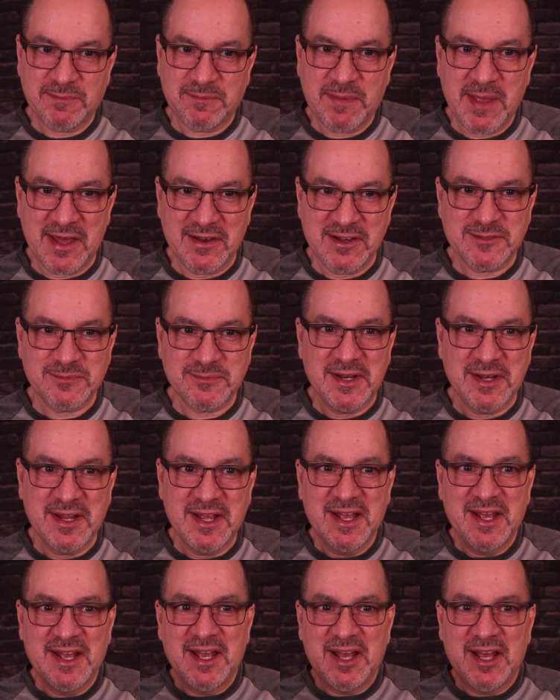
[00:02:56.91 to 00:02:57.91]
Spanish, but
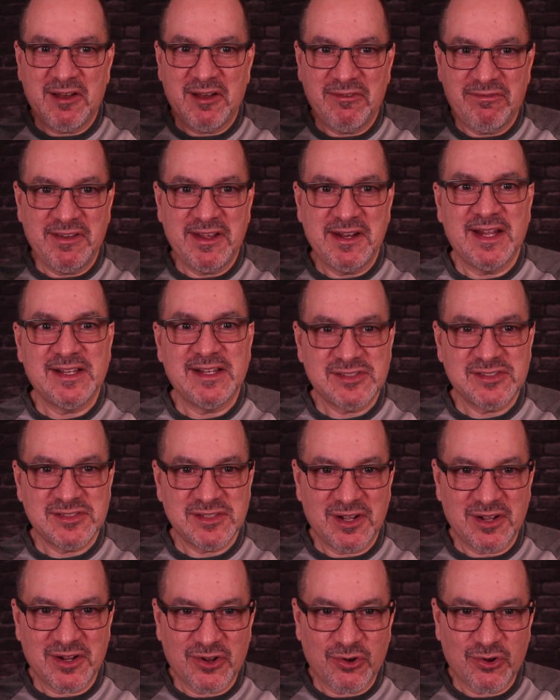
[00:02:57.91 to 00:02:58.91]
fides
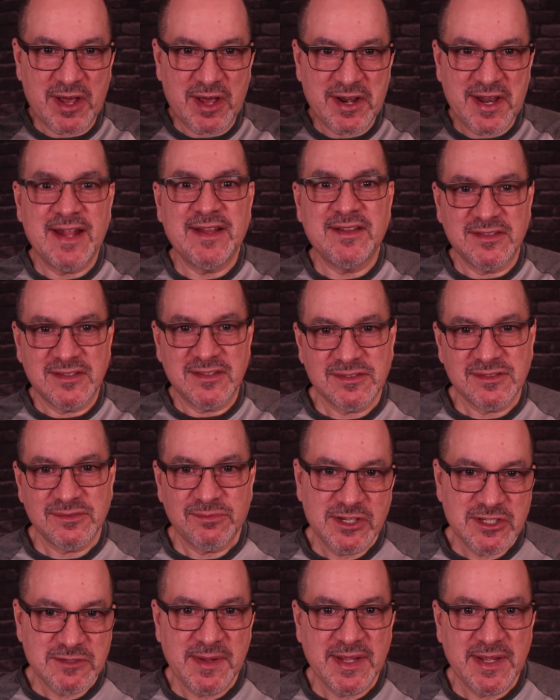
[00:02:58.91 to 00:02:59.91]
uh, quaerens,
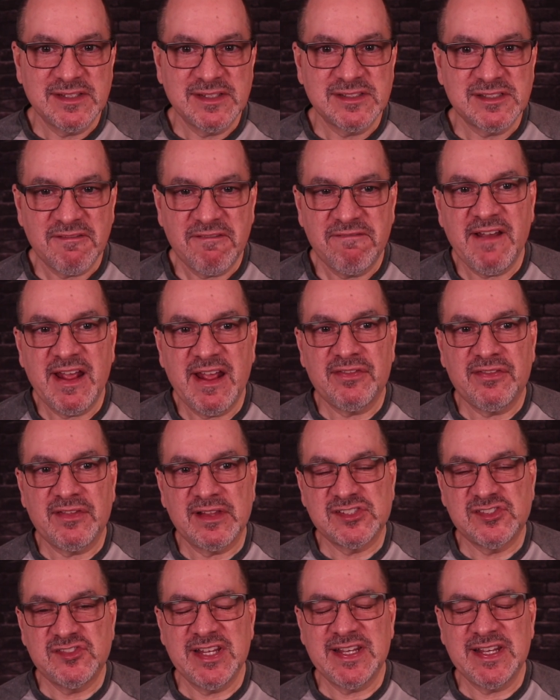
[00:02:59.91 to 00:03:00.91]
which means faith
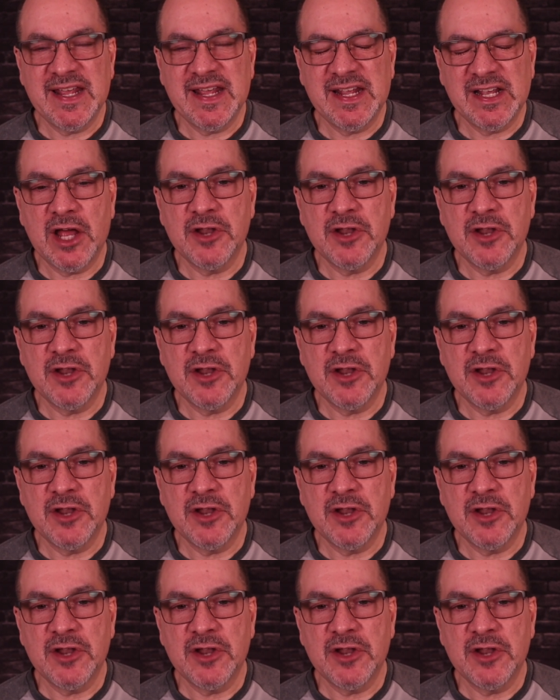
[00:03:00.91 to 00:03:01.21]
seeking